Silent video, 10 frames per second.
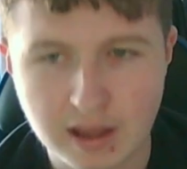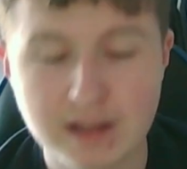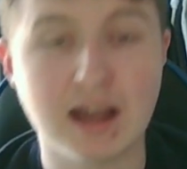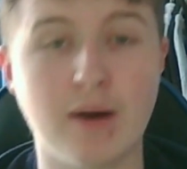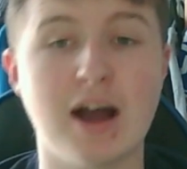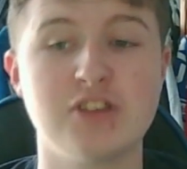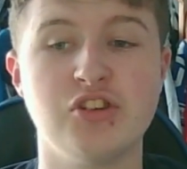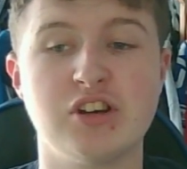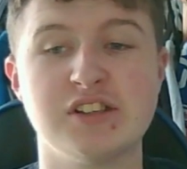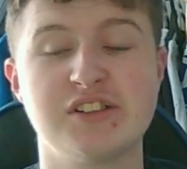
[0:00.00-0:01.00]
Now, as
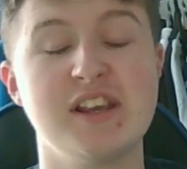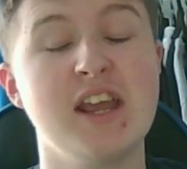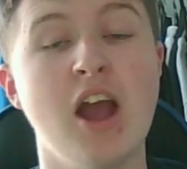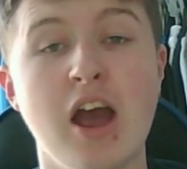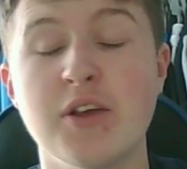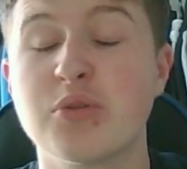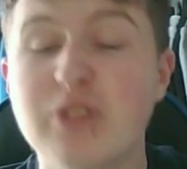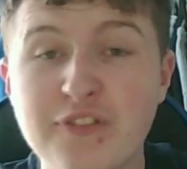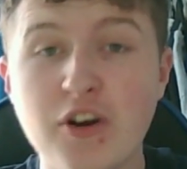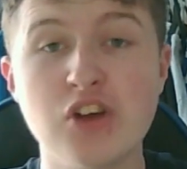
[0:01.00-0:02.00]
you can see, this was the
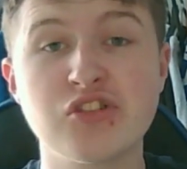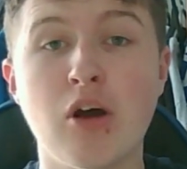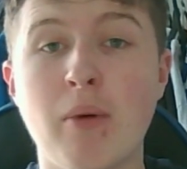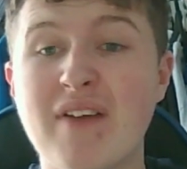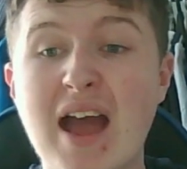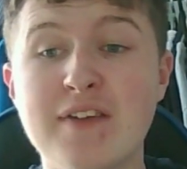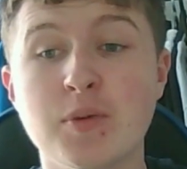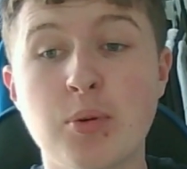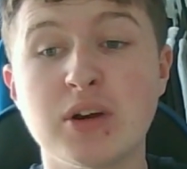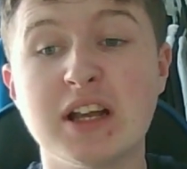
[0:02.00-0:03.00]
first time I've ever
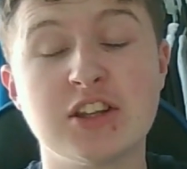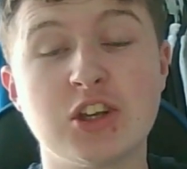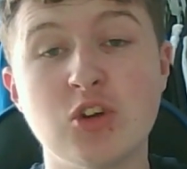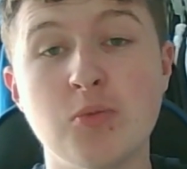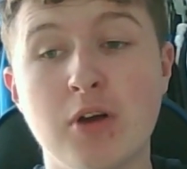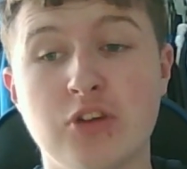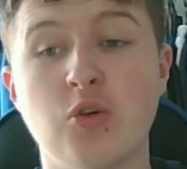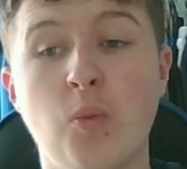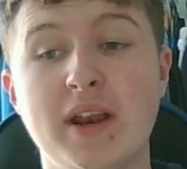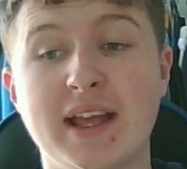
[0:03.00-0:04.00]
predicted QPR to
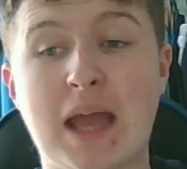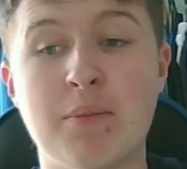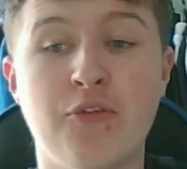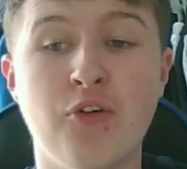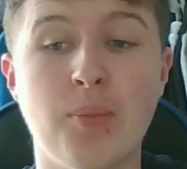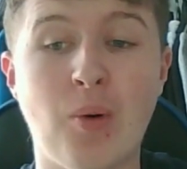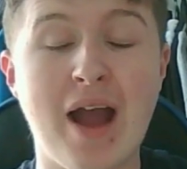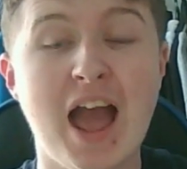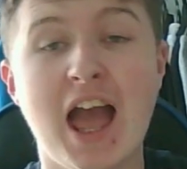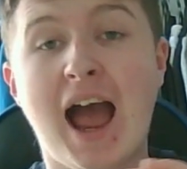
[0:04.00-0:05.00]
win a game of football,
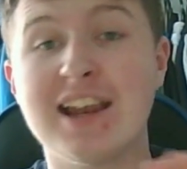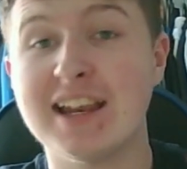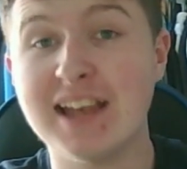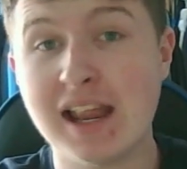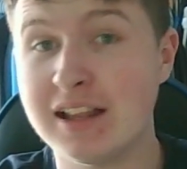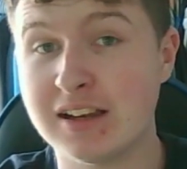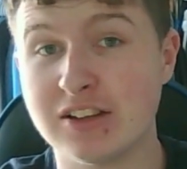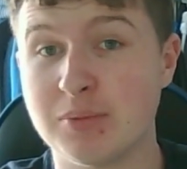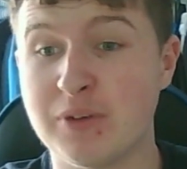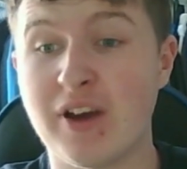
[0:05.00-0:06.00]
and they nearly did it,
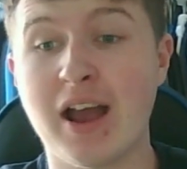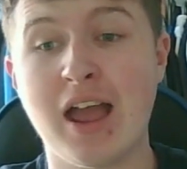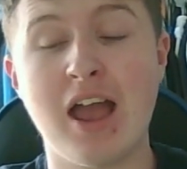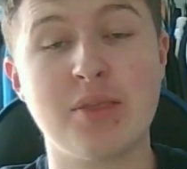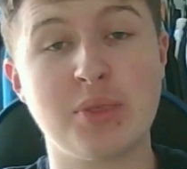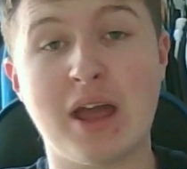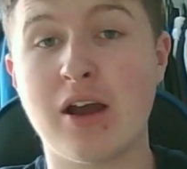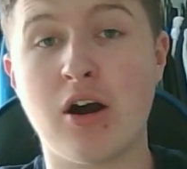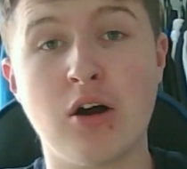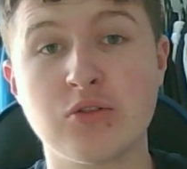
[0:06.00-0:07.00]
to be fair. They
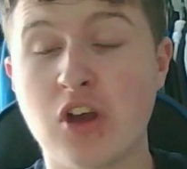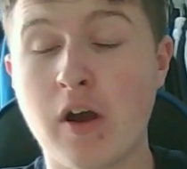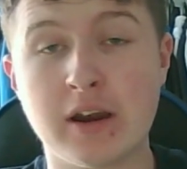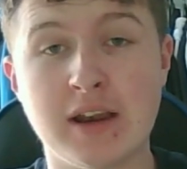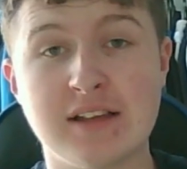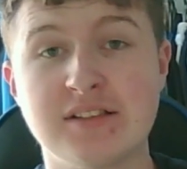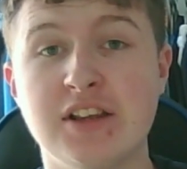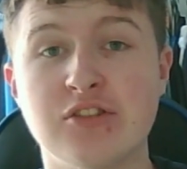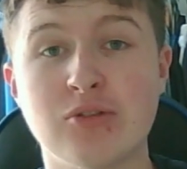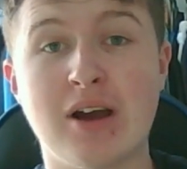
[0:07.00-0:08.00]
are turning their
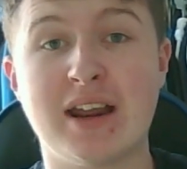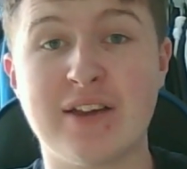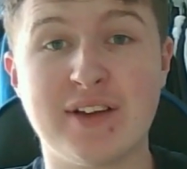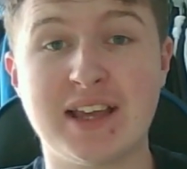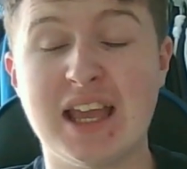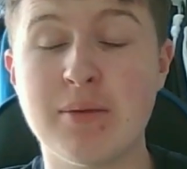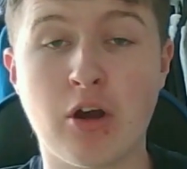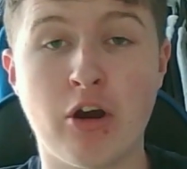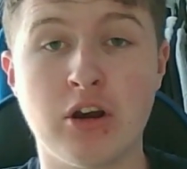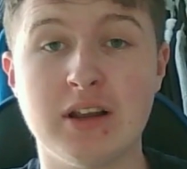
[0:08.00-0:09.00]
season around, and if they keep
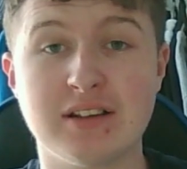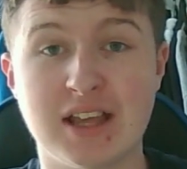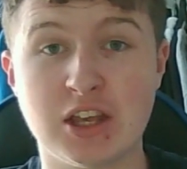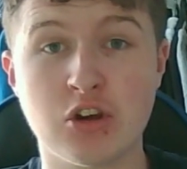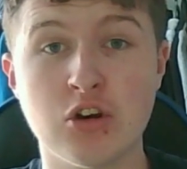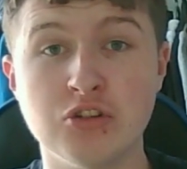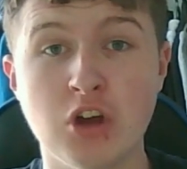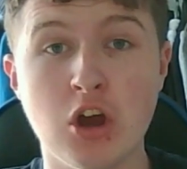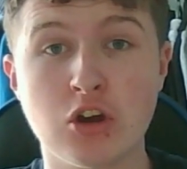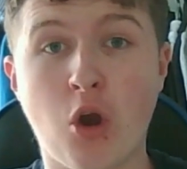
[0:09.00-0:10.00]
going like this, they could
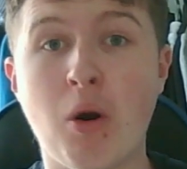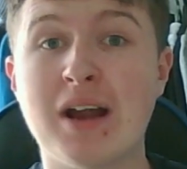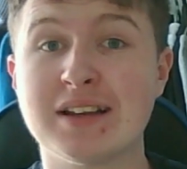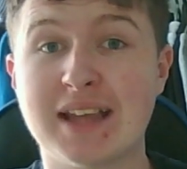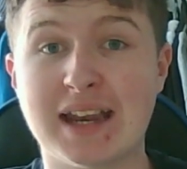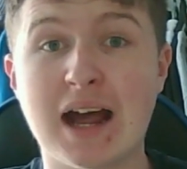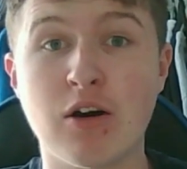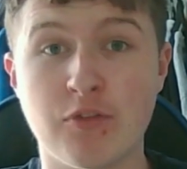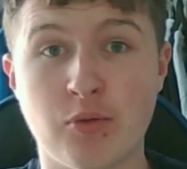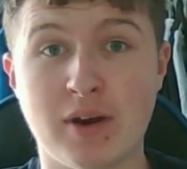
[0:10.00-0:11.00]
go and get out
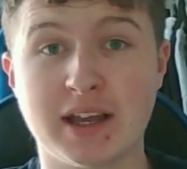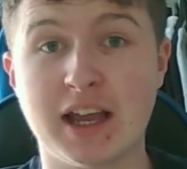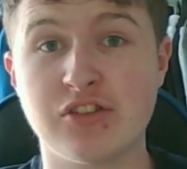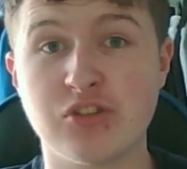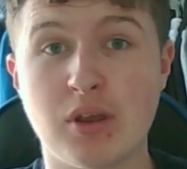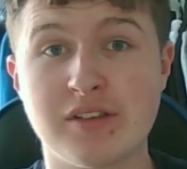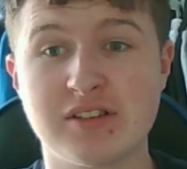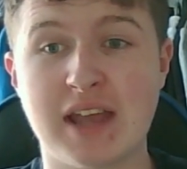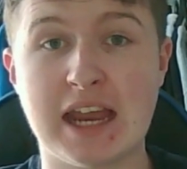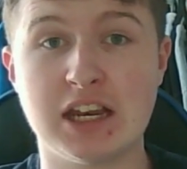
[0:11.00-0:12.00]
of the relegation and
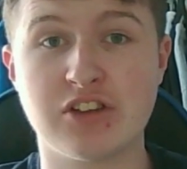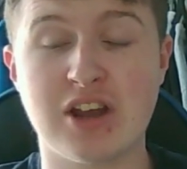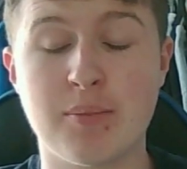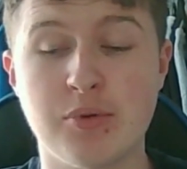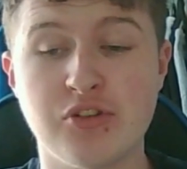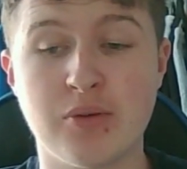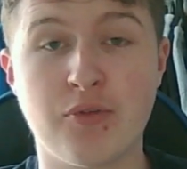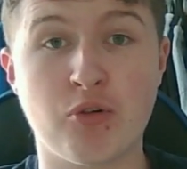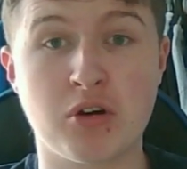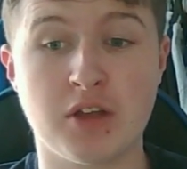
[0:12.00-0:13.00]
stay in the Championship
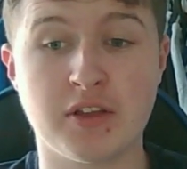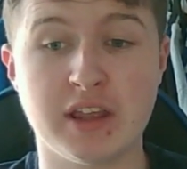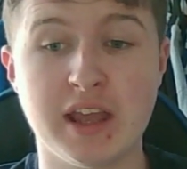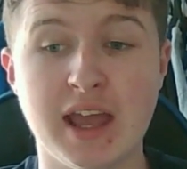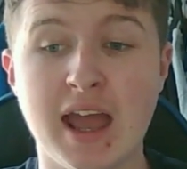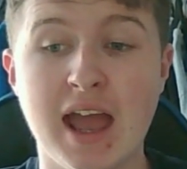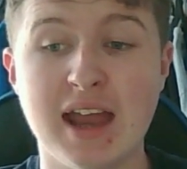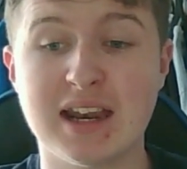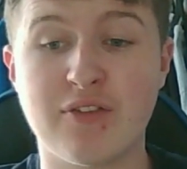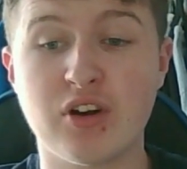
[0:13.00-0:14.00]
for another year.
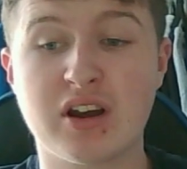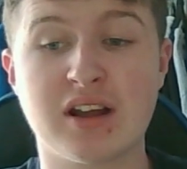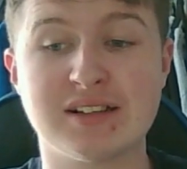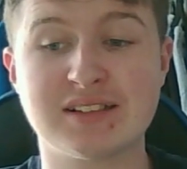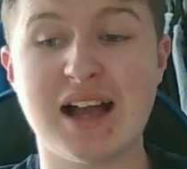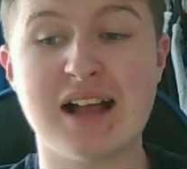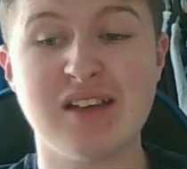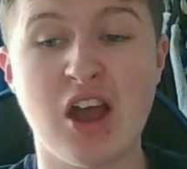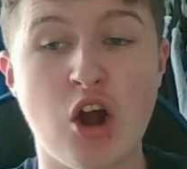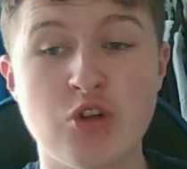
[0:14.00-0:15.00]
Now, if we look at the stats,
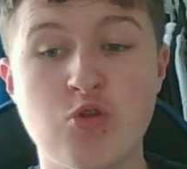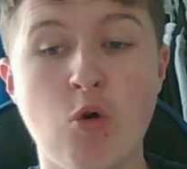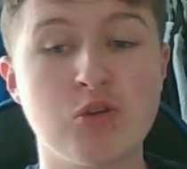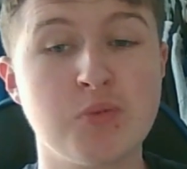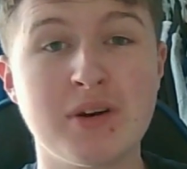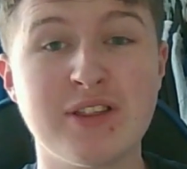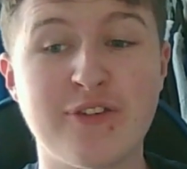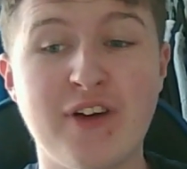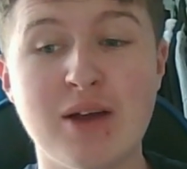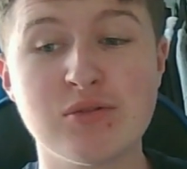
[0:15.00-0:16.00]
a draw is probably the
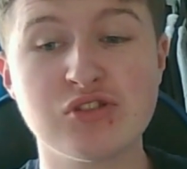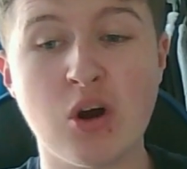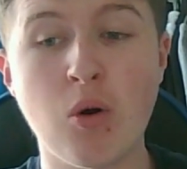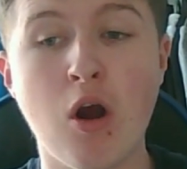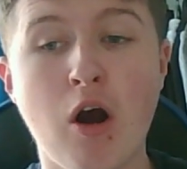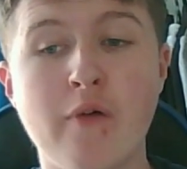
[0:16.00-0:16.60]
fair result.